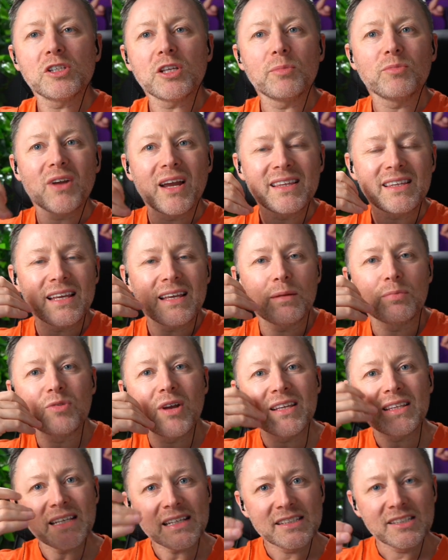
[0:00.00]
I'm ready
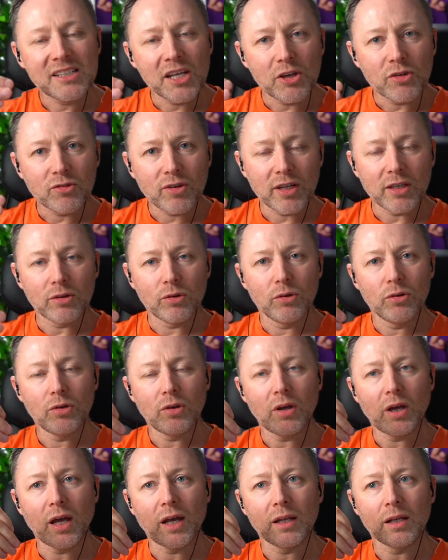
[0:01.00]
to say it right now,
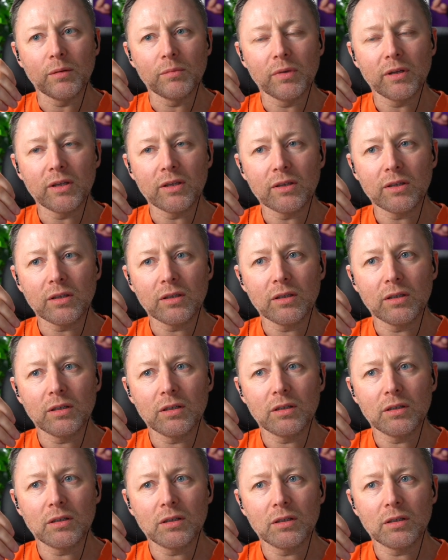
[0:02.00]
and I'm like,
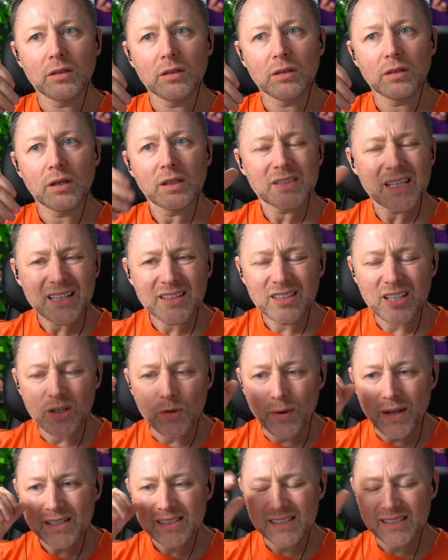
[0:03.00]
"Is that
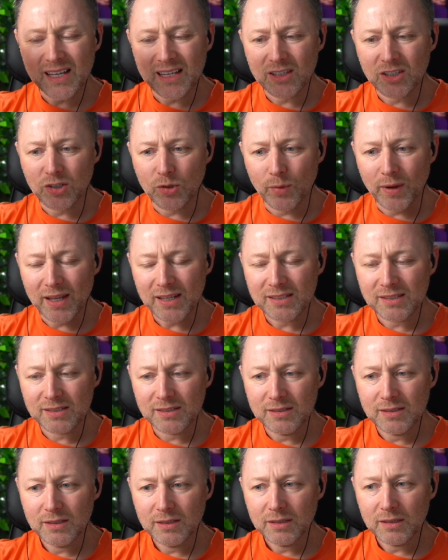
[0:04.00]
TOS? Is that
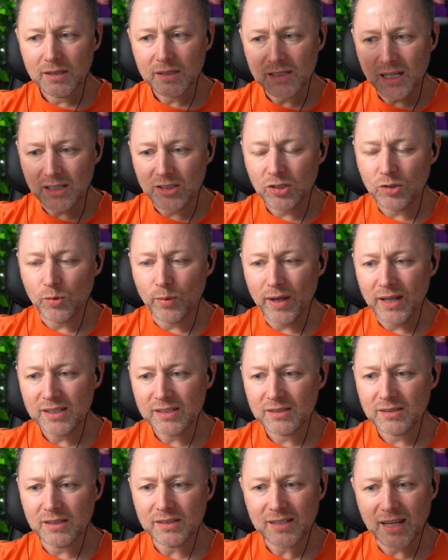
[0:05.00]
TOS? Is that
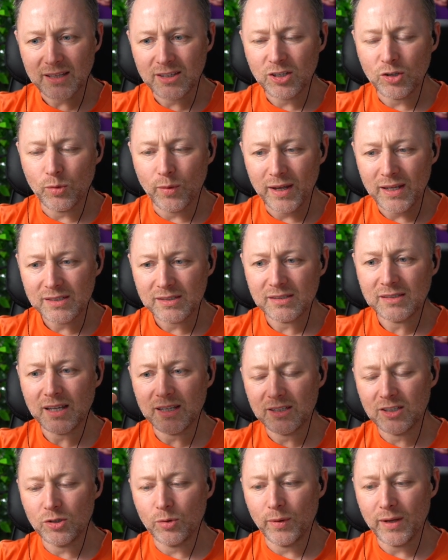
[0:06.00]
TOS? Is that TOS? Is that
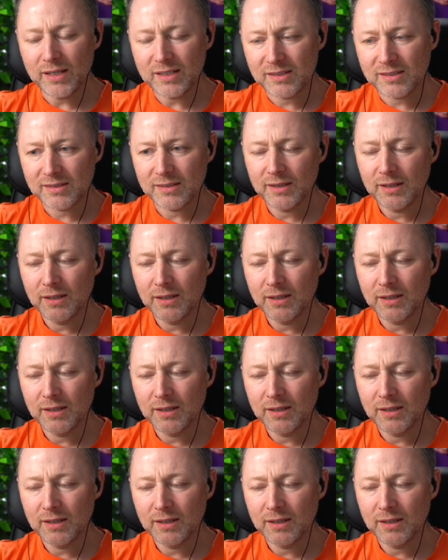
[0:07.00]
TOS?"